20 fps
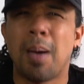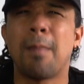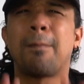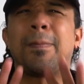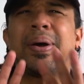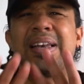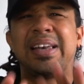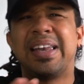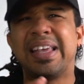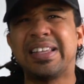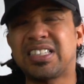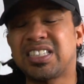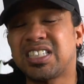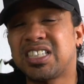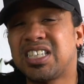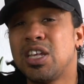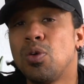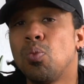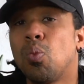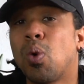But let's
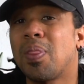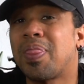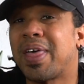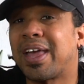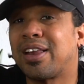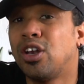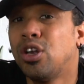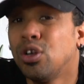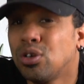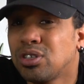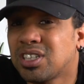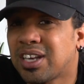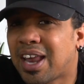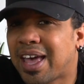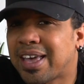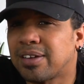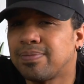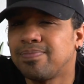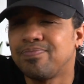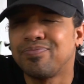see what that looks
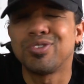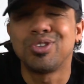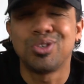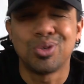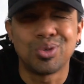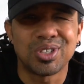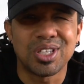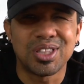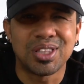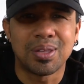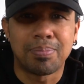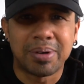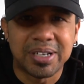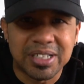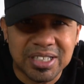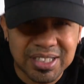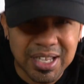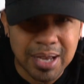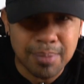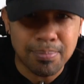like using the
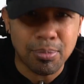base 10